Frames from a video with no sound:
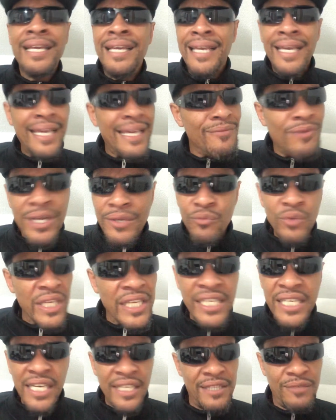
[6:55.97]
He wasn't
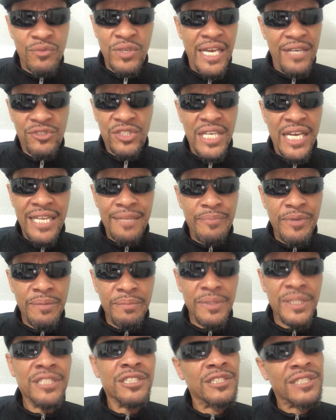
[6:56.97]
winning nothing without Scottie
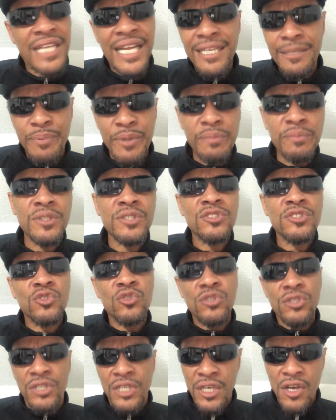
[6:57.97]
Pippen because Scottie Pippen
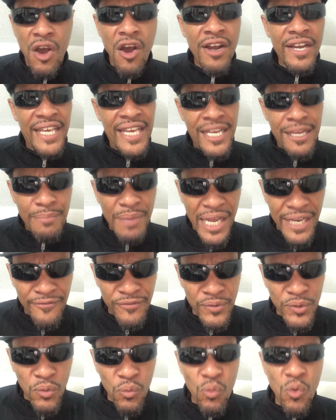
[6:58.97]
could, guard anybody
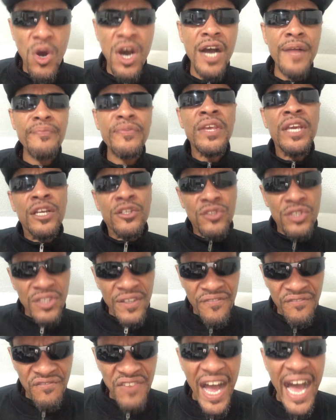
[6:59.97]
from the one to the
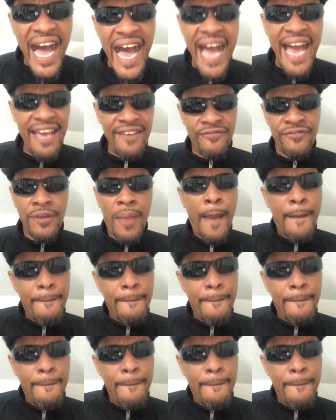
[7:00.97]
five,